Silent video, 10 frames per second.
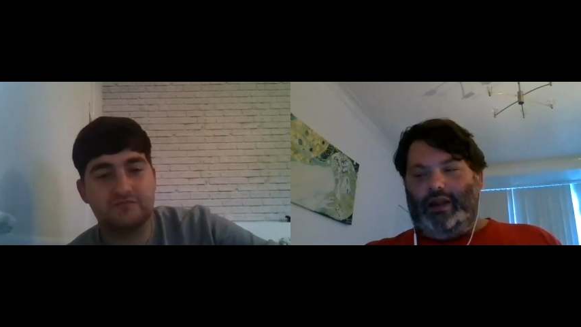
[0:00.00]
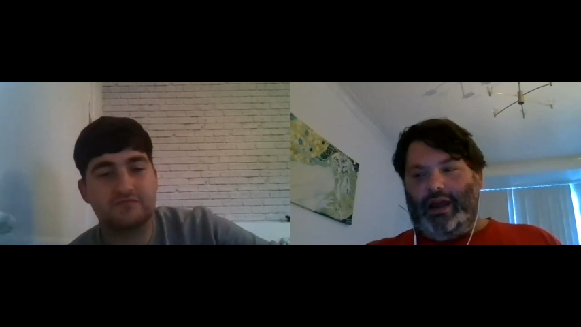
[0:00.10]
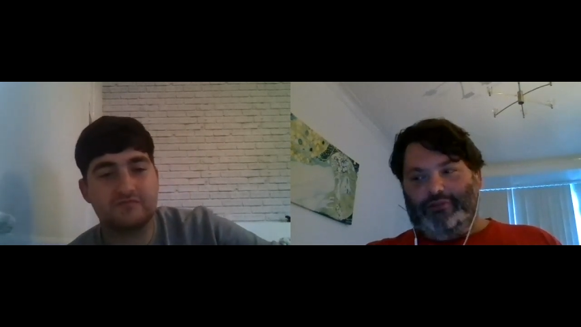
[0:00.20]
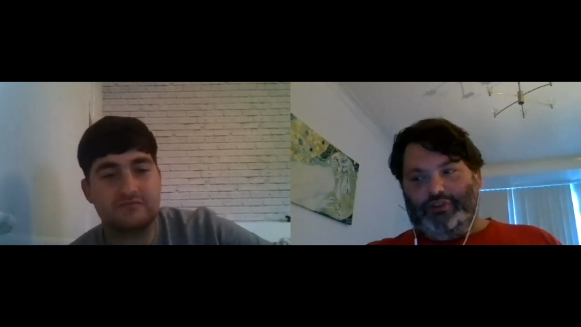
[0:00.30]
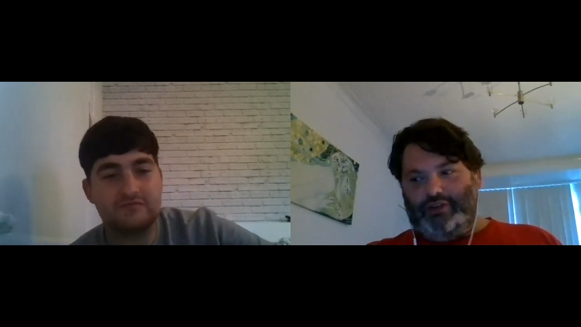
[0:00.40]

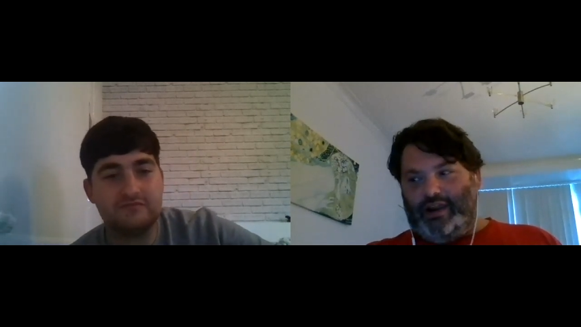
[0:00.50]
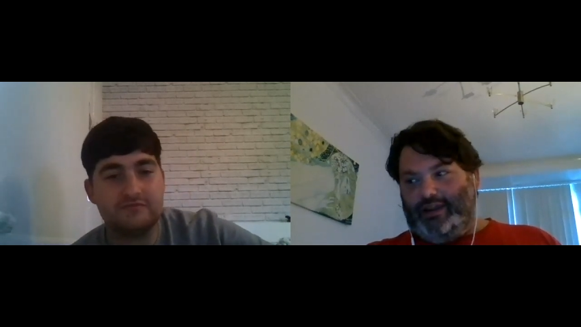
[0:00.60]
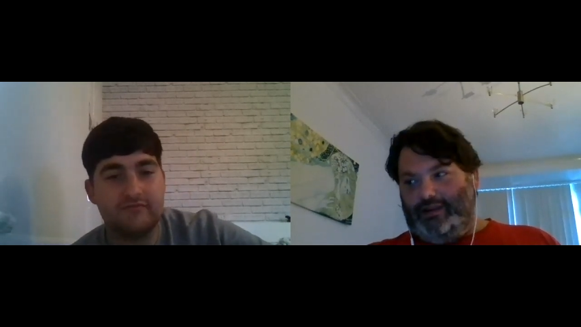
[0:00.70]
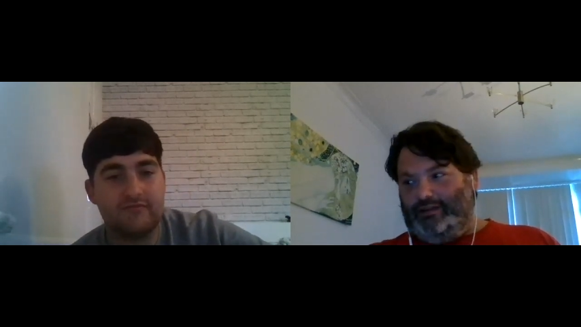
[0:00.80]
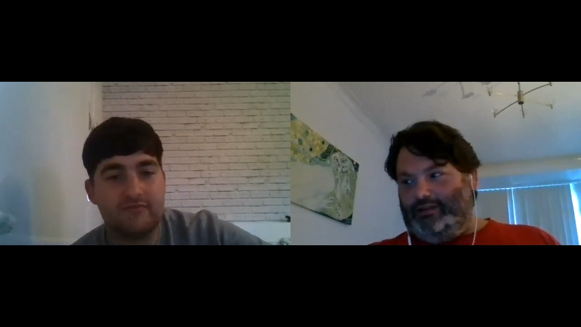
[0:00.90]
Speaker 1: I've
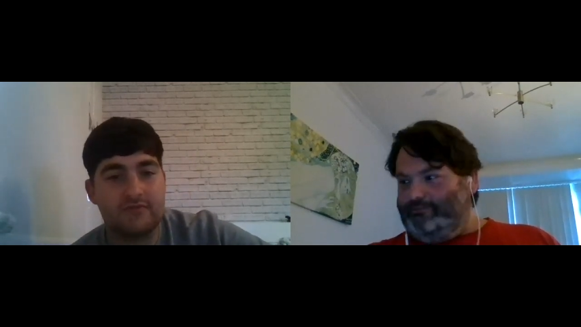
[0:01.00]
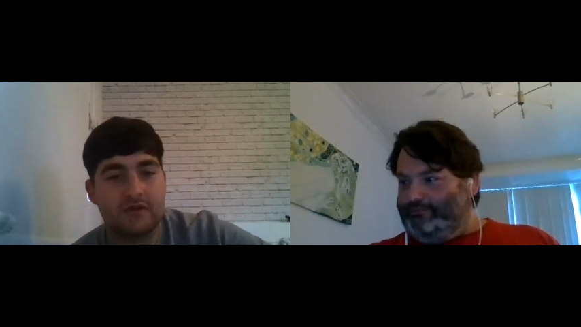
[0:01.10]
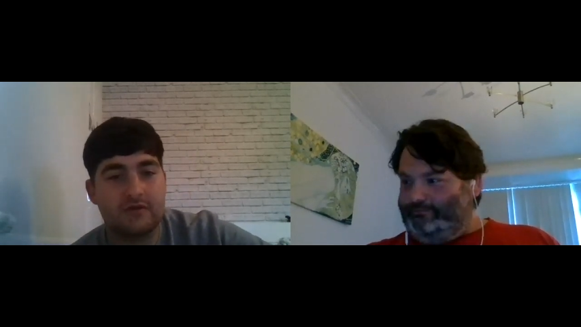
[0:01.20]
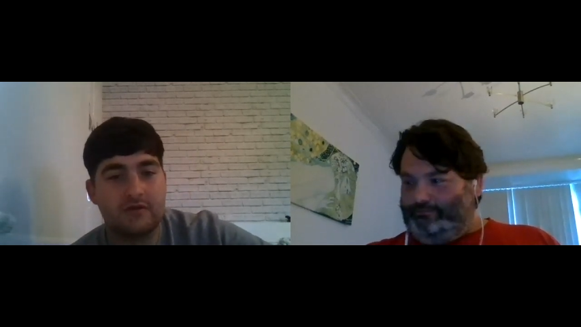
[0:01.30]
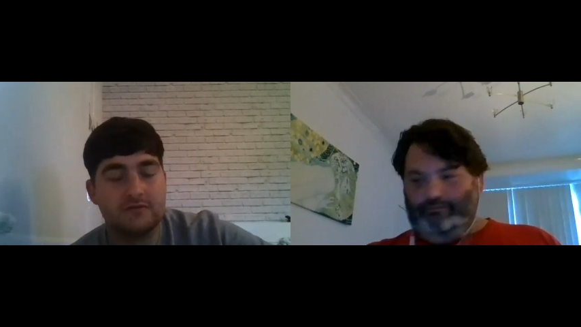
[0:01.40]
tried
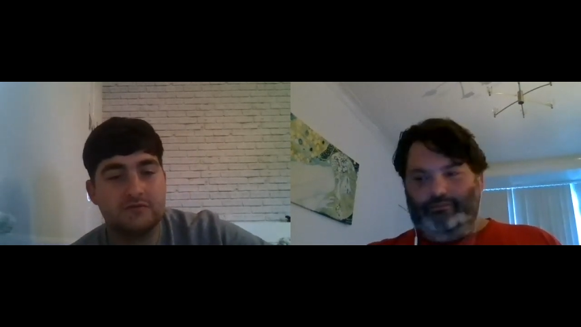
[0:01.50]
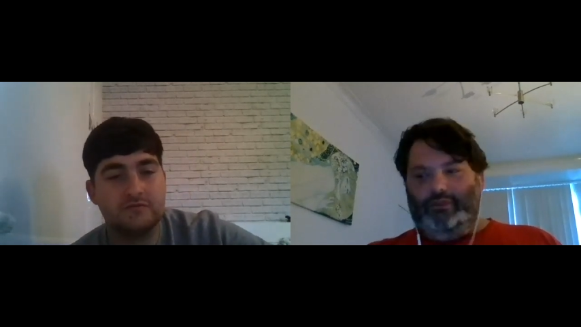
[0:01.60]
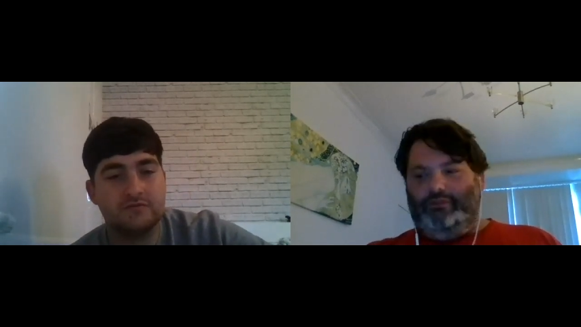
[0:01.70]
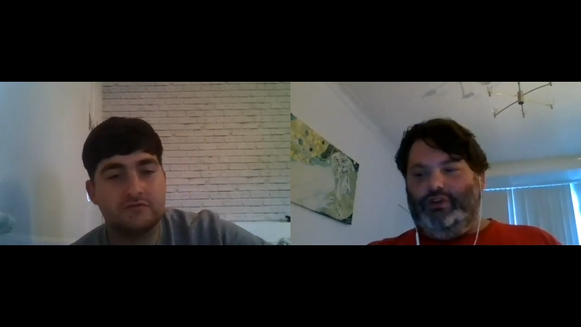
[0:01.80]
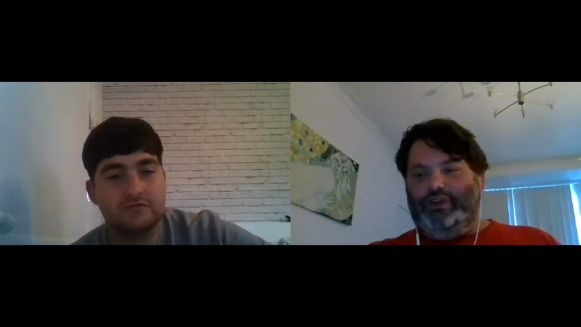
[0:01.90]

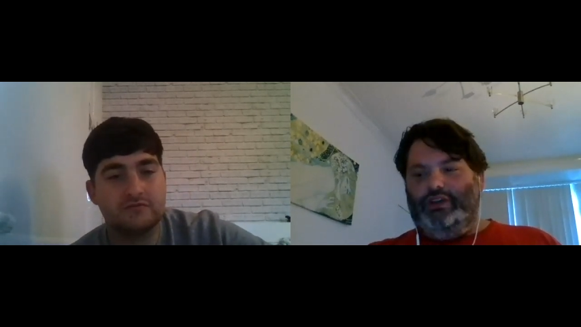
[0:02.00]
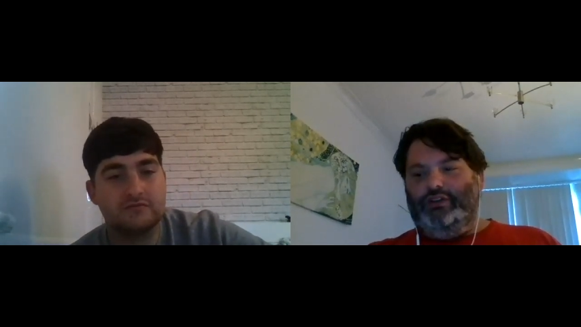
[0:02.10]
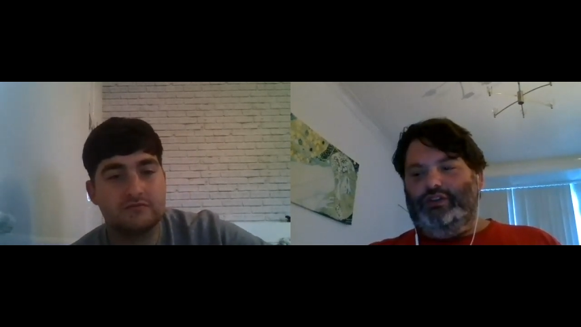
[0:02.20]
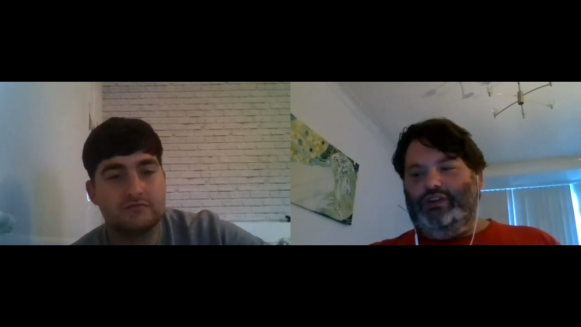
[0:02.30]
for years